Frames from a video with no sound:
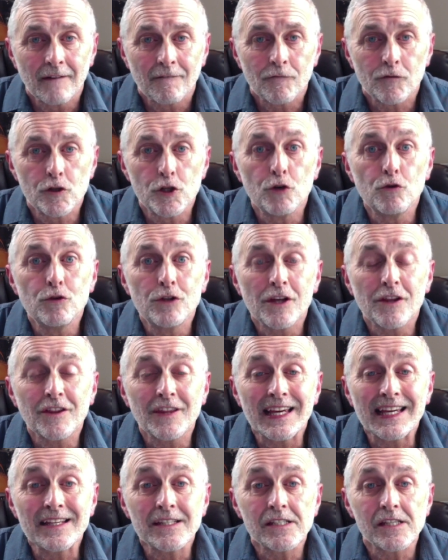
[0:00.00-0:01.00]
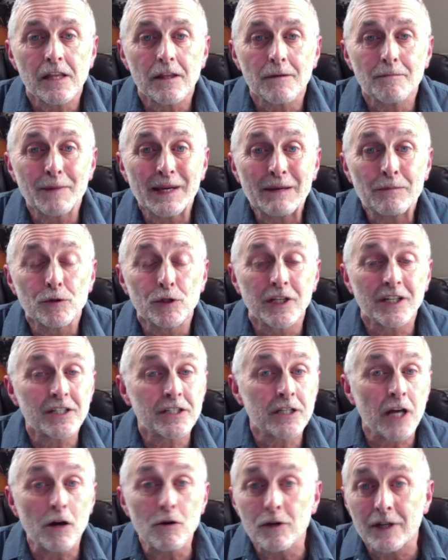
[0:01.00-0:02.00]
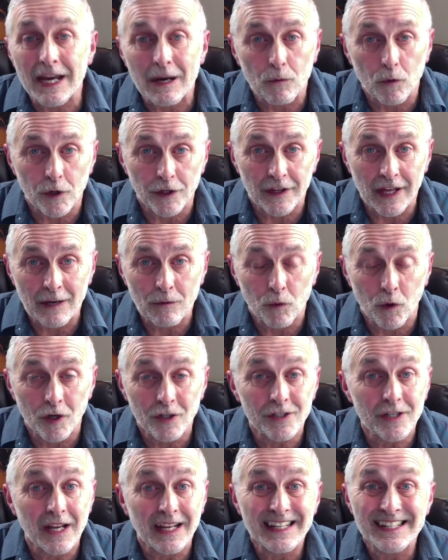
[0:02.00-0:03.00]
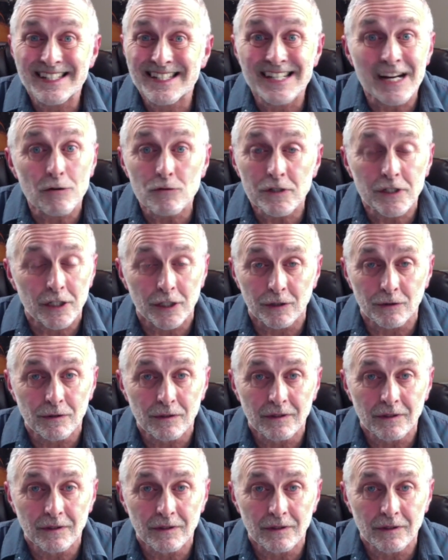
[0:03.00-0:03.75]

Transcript: Do the things that the people that don't get what they want don't do.